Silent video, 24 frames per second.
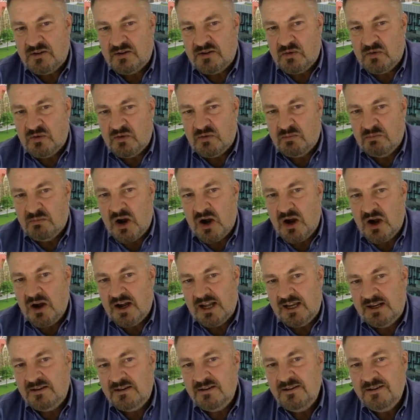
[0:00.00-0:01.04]

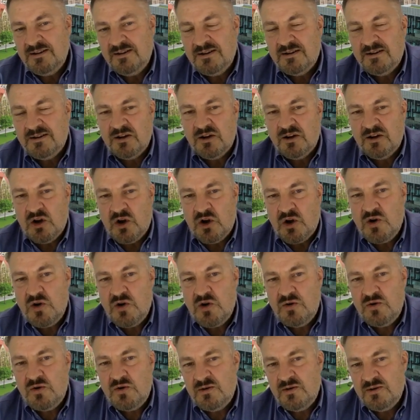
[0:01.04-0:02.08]
mine
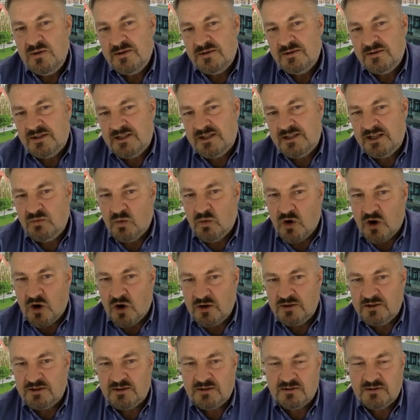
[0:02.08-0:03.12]
who did
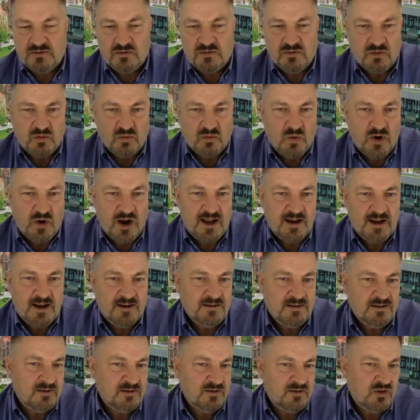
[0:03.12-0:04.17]
what,
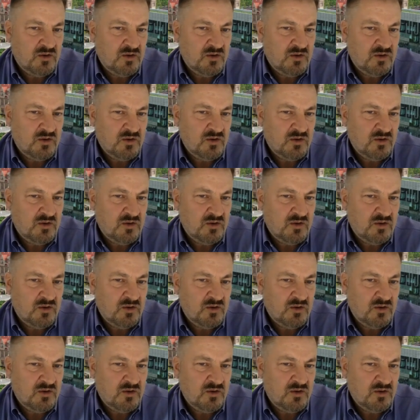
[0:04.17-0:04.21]
when,